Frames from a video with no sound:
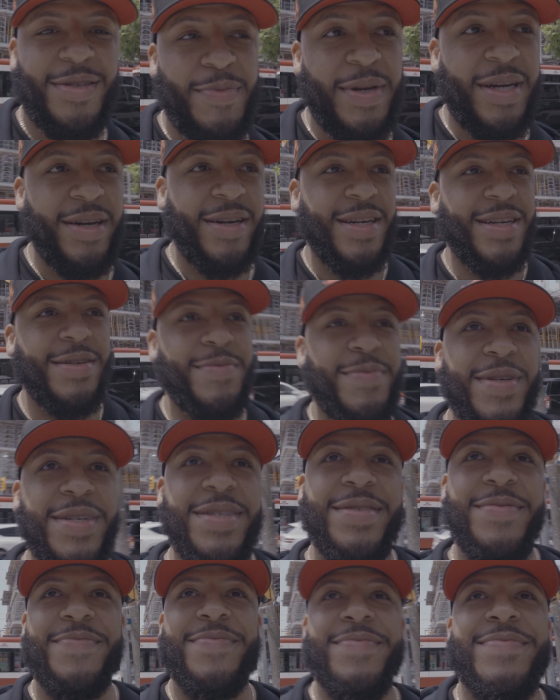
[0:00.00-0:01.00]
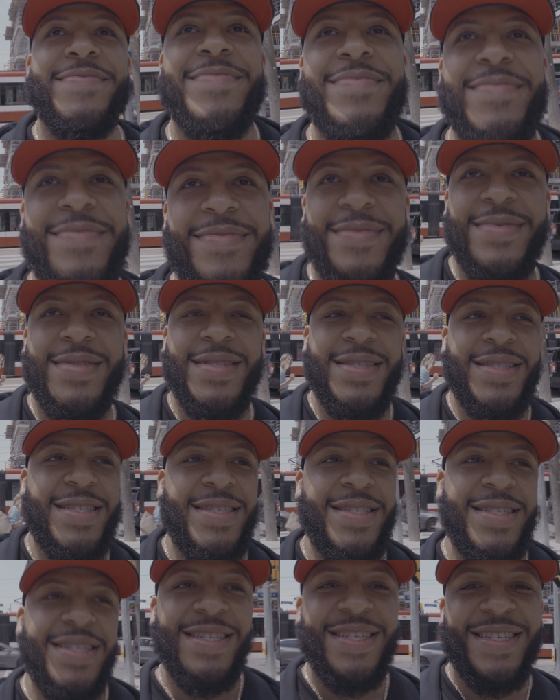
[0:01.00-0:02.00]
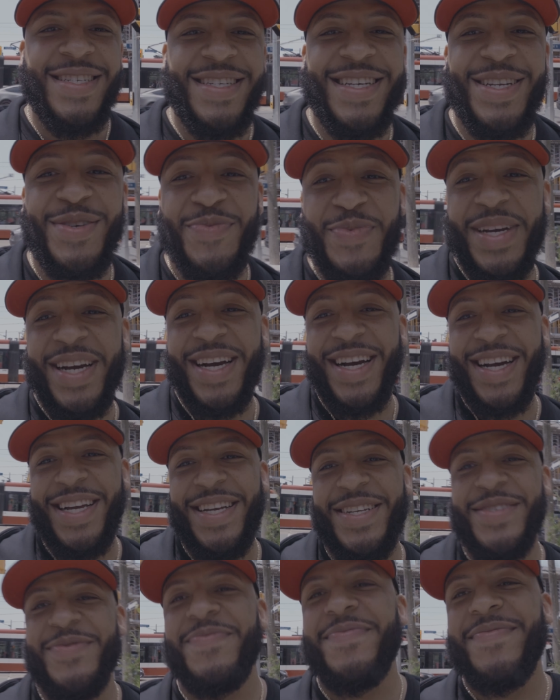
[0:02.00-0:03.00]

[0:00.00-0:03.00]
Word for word: America, but it'll be alright.